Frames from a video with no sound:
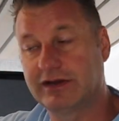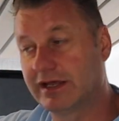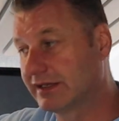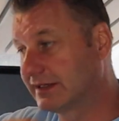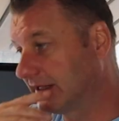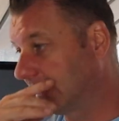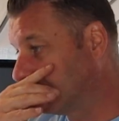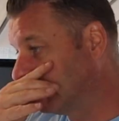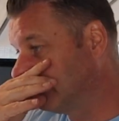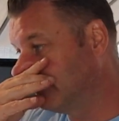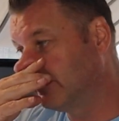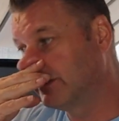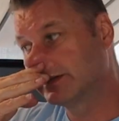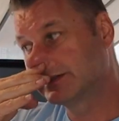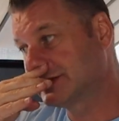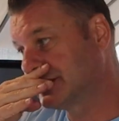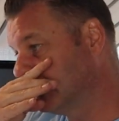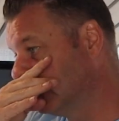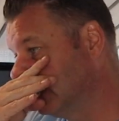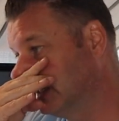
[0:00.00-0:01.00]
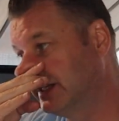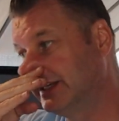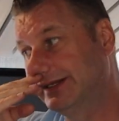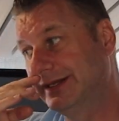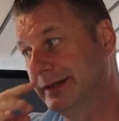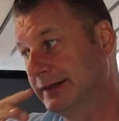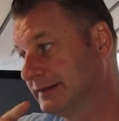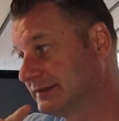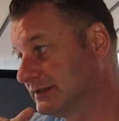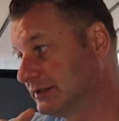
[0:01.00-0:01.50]
like that were still in
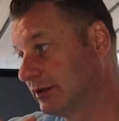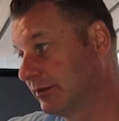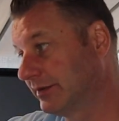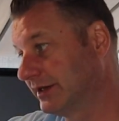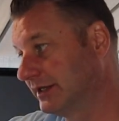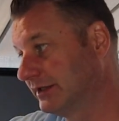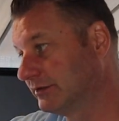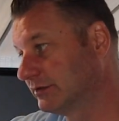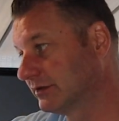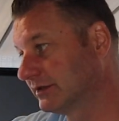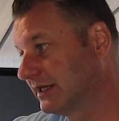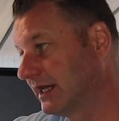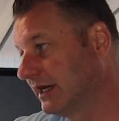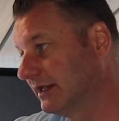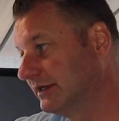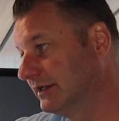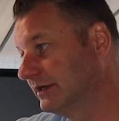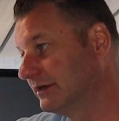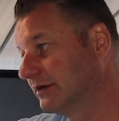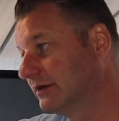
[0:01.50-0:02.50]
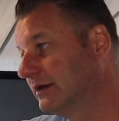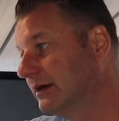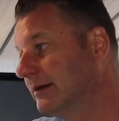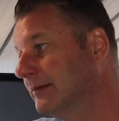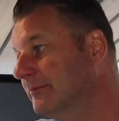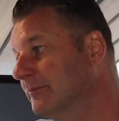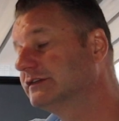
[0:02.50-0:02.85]
here, so nobody took that either.